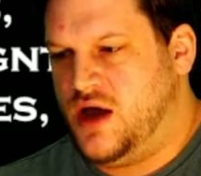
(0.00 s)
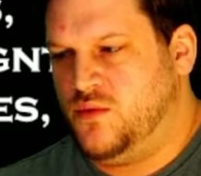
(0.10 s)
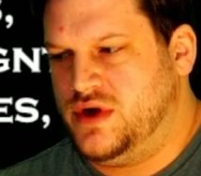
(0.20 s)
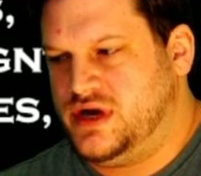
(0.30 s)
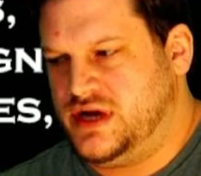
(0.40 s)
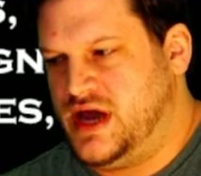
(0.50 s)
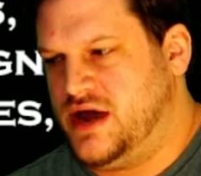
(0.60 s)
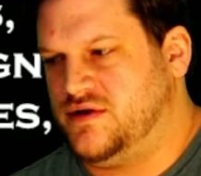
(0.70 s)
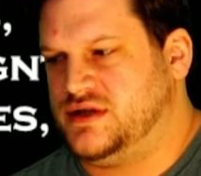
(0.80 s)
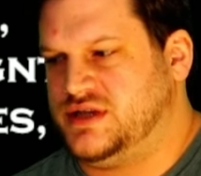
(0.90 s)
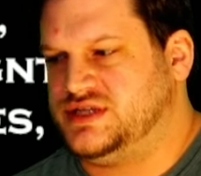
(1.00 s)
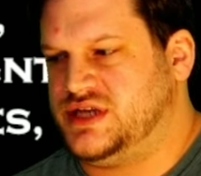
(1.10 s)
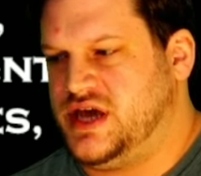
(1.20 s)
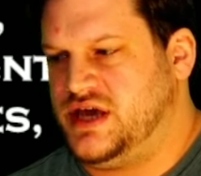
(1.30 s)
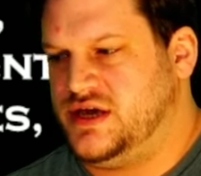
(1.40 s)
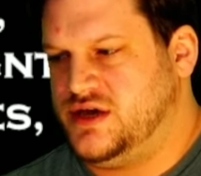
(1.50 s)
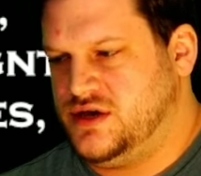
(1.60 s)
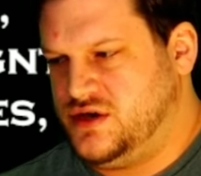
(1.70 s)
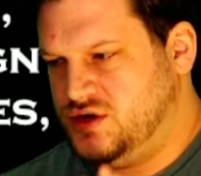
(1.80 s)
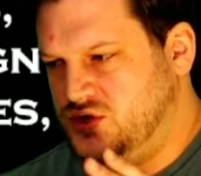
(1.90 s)
I wouldn't inherently say
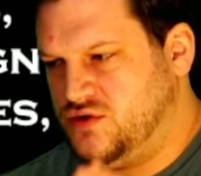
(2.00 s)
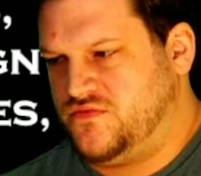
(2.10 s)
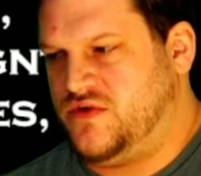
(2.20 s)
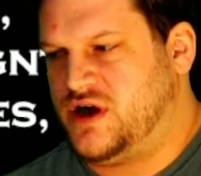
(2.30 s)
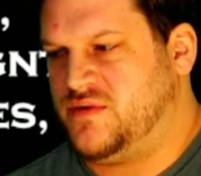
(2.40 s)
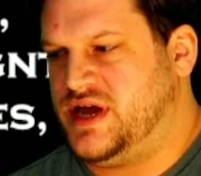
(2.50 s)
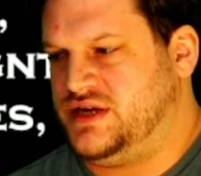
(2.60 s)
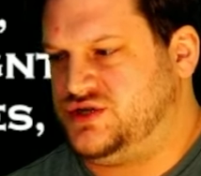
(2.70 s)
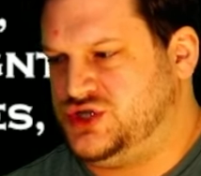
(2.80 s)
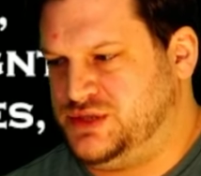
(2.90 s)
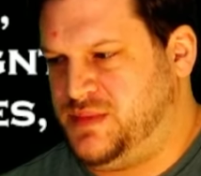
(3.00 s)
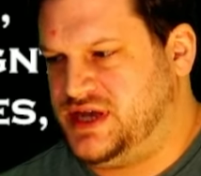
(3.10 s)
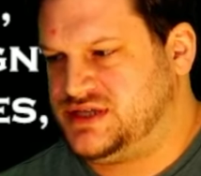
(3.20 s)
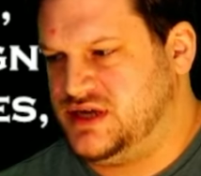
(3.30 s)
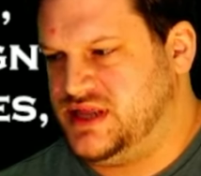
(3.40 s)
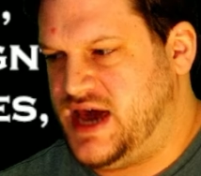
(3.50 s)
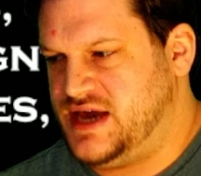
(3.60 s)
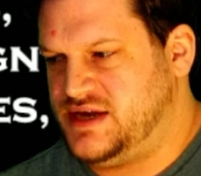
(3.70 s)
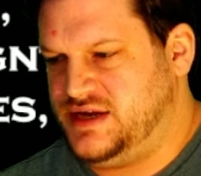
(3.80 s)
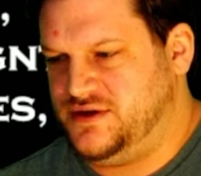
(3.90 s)
you're far right just based on
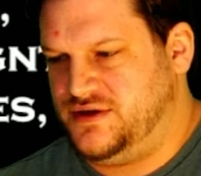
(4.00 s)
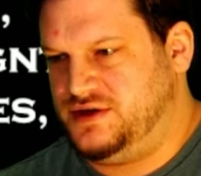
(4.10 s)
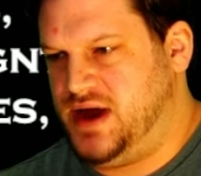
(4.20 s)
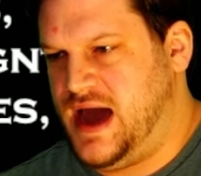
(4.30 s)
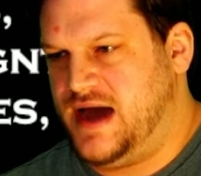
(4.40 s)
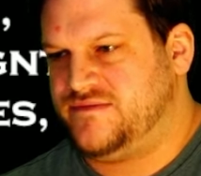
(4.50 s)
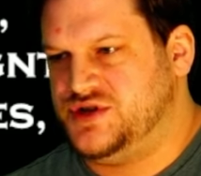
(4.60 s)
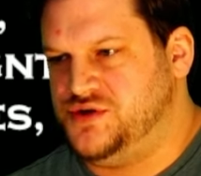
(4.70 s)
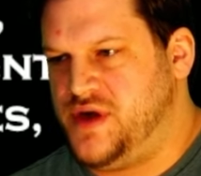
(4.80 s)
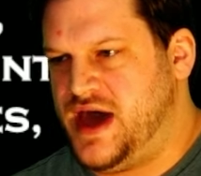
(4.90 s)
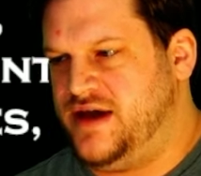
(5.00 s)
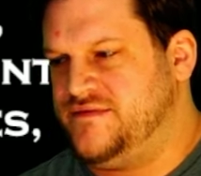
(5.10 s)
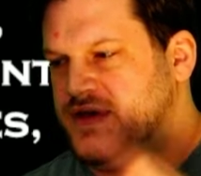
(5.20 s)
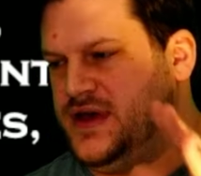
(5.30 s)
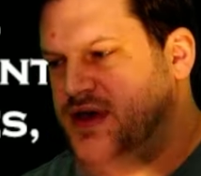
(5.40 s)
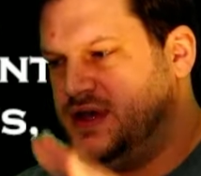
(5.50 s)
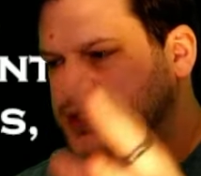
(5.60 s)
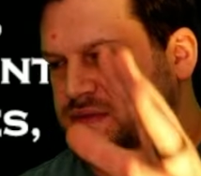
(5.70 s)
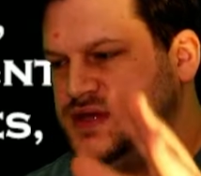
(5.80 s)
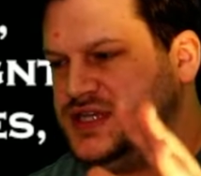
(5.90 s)
that. You know, you'd have to have
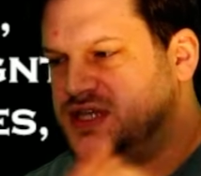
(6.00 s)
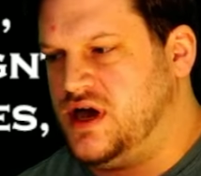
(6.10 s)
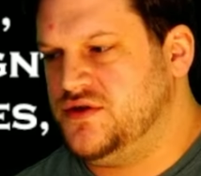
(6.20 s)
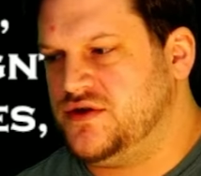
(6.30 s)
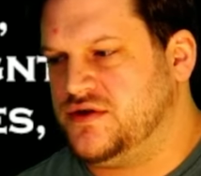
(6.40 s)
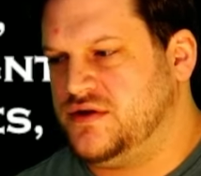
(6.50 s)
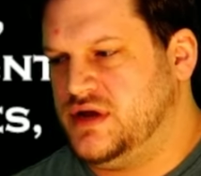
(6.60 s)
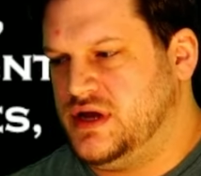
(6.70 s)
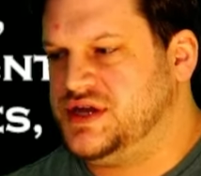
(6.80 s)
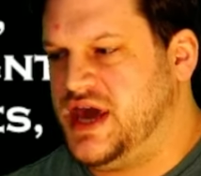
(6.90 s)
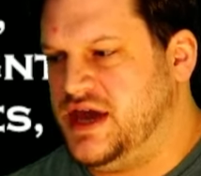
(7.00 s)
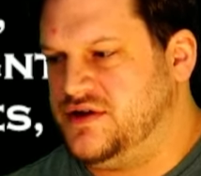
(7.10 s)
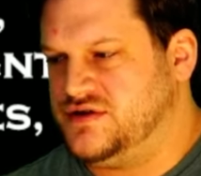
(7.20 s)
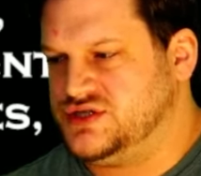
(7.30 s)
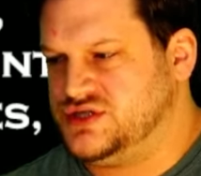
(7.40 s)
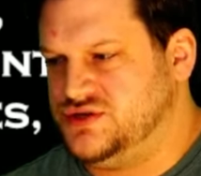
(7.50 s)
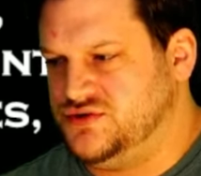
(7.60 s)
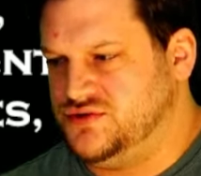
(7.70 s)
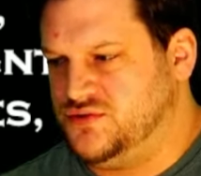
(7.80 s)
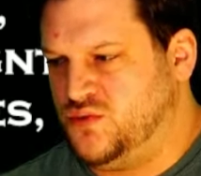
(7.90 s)
some of these other indicators
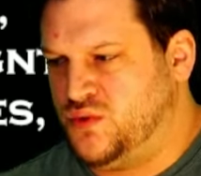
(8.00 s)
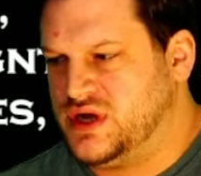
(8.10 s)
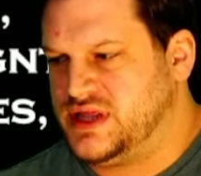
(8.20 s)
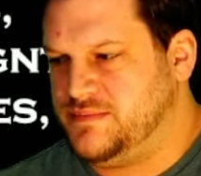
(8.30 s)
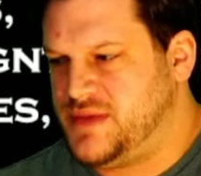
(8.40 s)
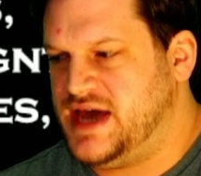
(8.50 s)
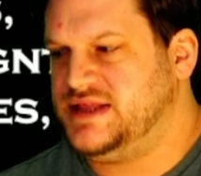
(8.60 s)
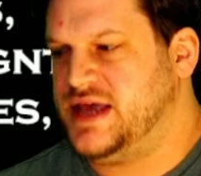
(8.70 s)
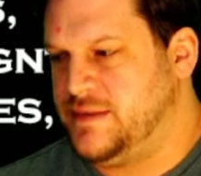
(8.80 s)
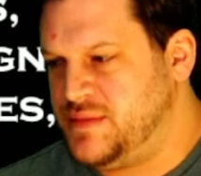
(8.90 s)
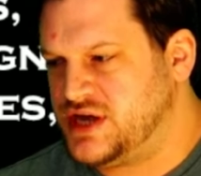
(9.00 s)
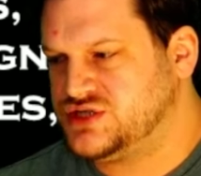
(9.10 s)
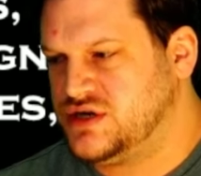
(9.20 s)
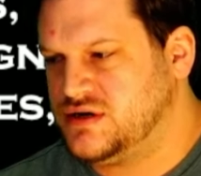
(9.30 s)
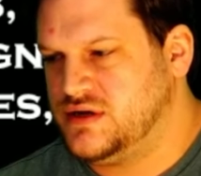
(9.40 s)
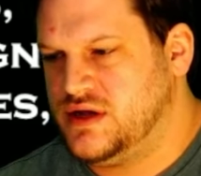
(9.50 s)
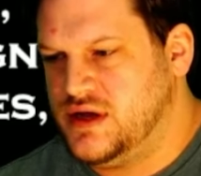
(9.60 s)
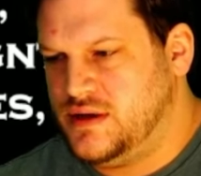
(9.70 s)
to really paint that picture.